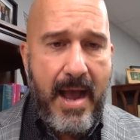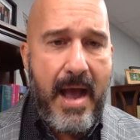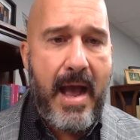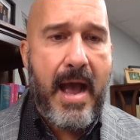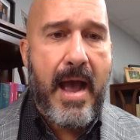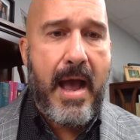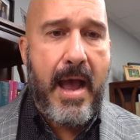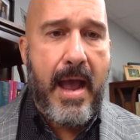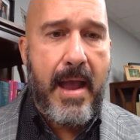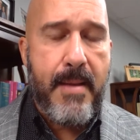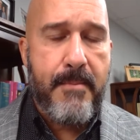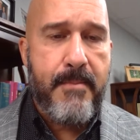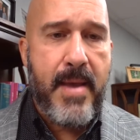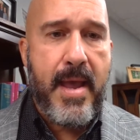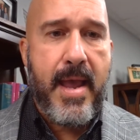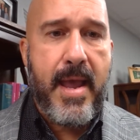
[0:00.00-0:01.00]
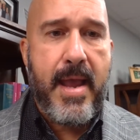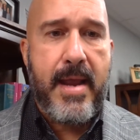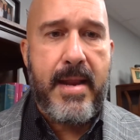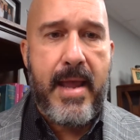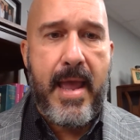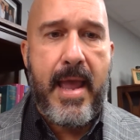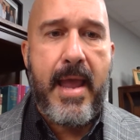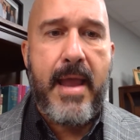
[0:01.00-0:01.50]
I
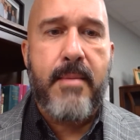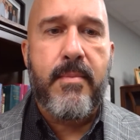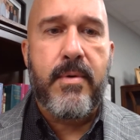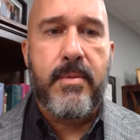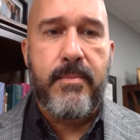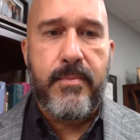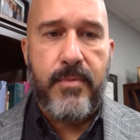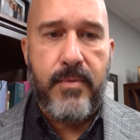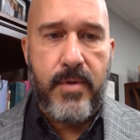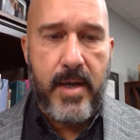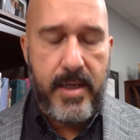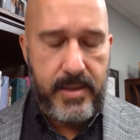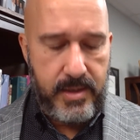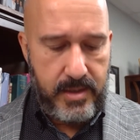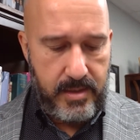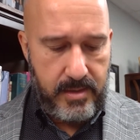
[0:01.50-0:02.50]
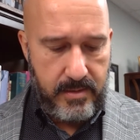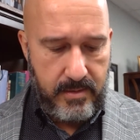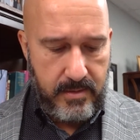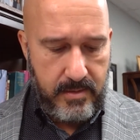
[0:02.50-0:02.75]
made Abram rich.